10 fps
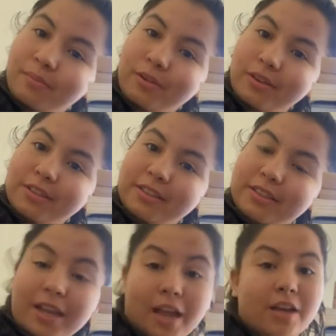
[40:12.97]
books
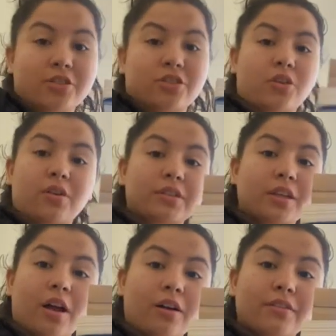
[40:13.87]
that I showed
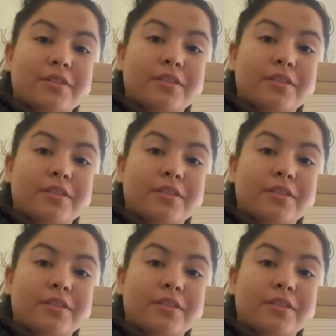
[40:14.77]
y'all.